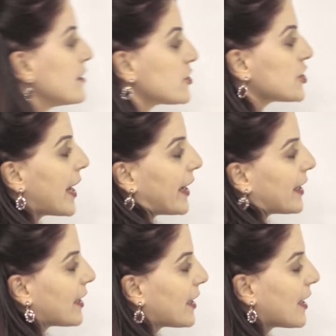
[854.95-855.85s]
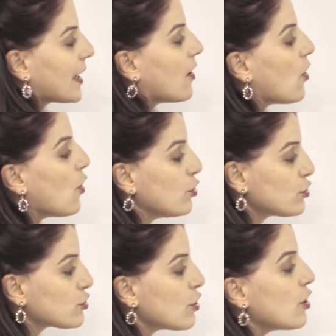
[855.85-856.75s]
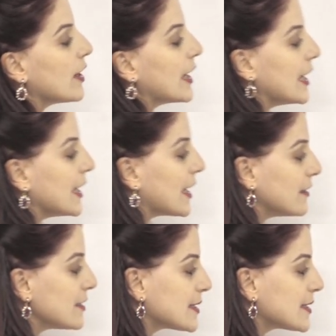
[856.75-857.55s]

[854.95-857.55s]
Jack. Also, in other